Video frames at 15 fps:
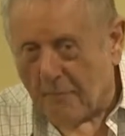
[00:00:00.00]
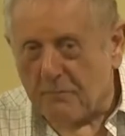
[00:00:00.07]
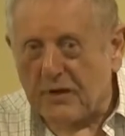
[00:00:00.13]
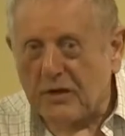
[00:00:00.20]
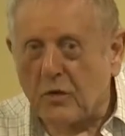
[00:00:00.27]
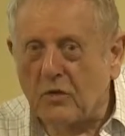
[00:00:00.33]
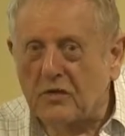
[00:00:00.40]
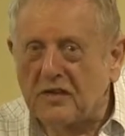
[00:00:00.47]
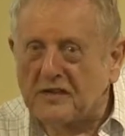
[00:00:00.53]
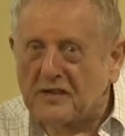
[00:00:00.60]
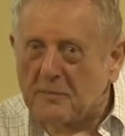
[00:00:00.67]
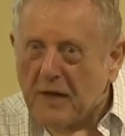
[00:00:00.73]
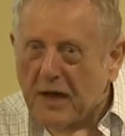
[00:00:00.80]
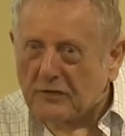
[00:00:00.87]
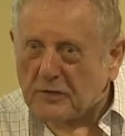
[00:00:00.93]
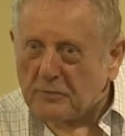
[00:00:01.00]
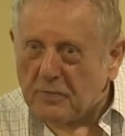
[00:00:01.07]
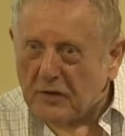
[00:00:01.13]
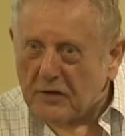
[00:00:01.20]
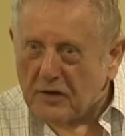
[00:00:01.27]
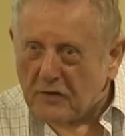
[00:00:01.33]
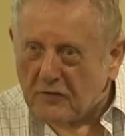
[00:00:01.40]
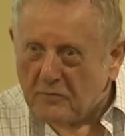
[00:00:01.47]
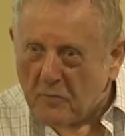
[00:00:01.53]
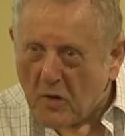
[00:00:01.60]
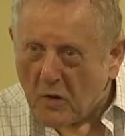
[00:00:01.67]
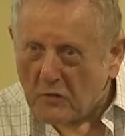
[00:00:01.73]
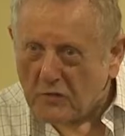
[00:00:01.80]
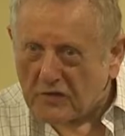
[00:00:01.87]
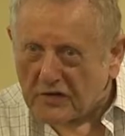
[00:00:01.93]
because it's about the body of
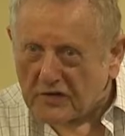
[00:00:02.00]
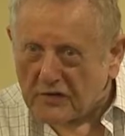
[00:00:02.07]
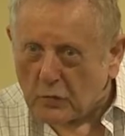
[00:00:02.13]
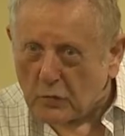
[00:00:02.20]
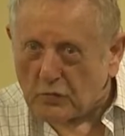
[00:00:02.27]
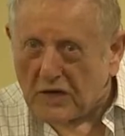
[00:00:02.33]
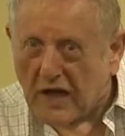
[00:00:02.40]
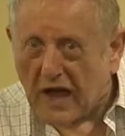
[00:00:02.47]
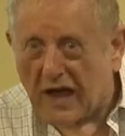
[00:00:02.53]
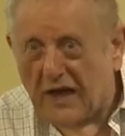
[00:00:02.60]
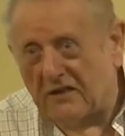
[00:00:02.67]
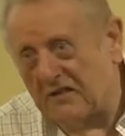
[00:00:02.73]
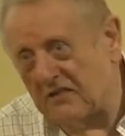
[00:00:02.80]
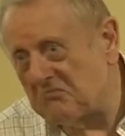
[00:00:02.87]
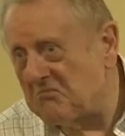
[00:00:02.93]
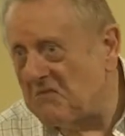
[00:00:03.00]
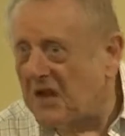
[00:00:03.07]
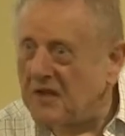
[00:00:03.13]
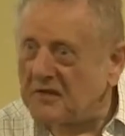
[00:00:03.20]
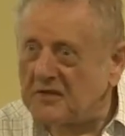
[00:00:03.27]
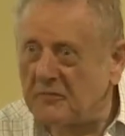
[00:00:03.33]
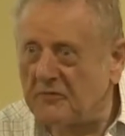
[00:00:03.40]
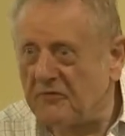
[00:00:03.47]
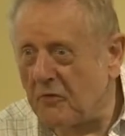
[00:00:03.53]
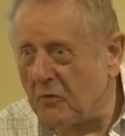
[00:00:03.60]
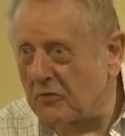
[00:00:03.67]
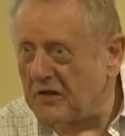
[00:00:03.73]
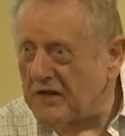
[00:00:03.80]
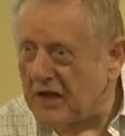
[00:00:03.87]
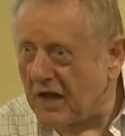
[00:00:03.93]
Moses who died some
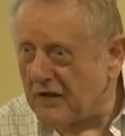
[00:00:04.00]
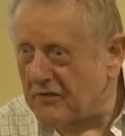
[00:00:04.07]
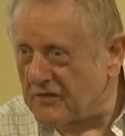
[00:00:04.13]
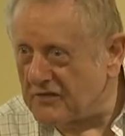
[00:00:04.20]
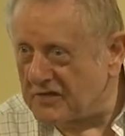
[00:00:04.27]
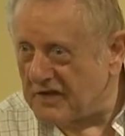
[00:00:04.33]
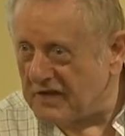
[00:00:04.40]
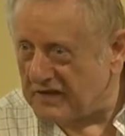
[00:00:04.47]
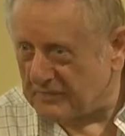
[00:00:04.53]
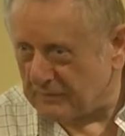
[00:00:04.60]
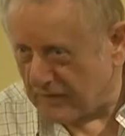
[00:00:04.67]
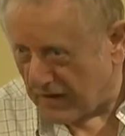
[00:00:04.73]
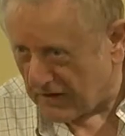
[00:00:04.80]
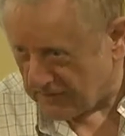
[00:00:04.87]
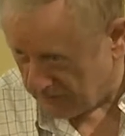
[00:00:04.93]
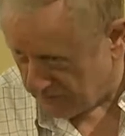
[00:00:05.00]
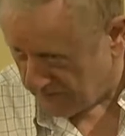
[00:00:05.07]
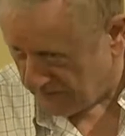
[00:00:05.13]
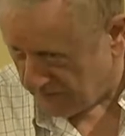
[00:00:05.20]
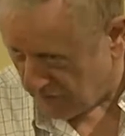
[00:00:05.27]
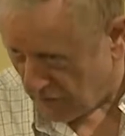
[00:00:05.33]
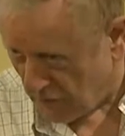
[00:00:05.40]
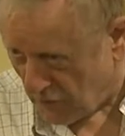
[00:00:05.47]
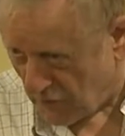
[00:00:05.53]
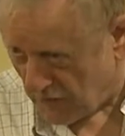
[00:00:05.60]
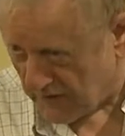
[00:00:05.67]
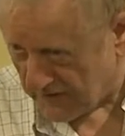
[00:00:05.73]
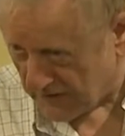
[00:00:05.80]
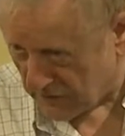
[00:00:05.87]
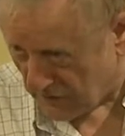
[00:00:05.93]
1400 years plus before
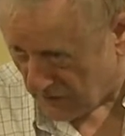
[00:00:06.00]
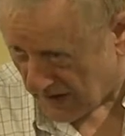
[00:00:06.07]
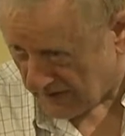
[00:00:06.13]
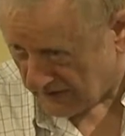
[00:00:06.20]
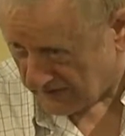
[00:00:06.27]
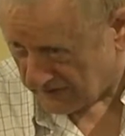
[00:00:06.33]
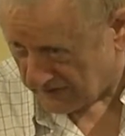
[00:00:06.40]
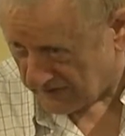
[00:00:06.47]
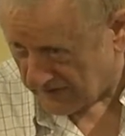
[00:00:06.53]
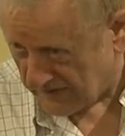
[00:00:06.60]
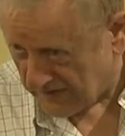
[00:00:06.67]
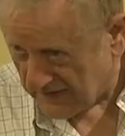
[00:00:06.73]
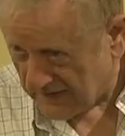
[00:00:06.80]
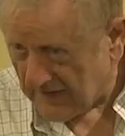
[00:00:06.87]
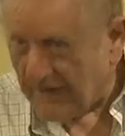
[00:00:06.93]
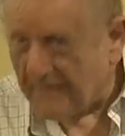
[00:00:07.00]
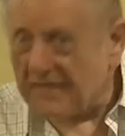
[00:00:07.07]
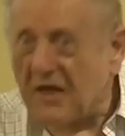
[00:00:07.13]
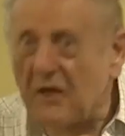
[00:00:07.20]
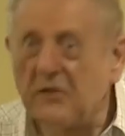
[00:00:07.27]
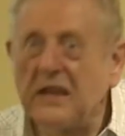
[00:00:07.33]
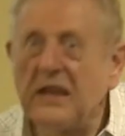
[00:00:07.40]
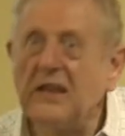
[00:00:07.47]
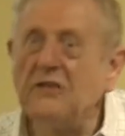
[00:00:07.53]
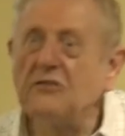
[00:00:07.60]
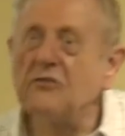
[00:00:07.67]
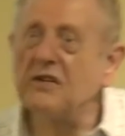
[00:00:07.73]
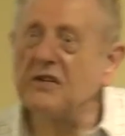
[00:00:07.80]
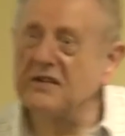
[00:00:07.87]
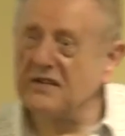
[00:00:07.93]
Christ. Now, the
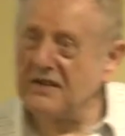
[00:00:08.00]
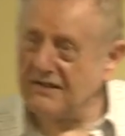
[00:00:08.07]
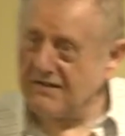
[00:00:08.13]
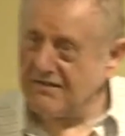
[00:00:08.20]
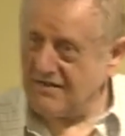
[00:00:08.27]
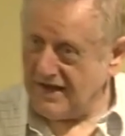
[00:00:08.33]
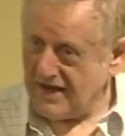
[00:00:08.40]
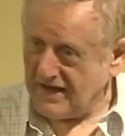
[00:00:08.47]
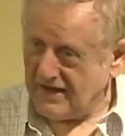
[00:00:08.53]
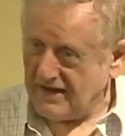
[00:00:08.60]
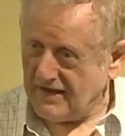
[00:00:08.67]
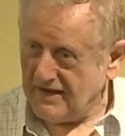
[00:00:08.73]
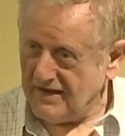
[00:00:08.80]
interesting thing